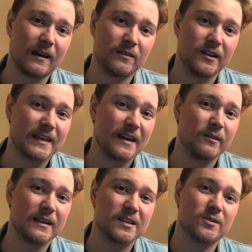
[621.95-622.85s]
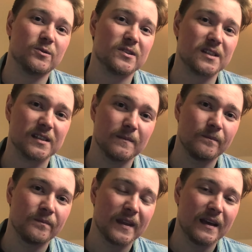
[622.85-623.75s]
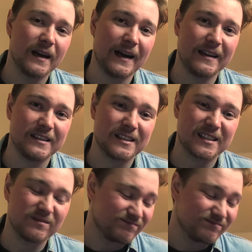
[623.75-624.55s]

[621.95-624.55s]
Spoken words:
Nike outlet stores. And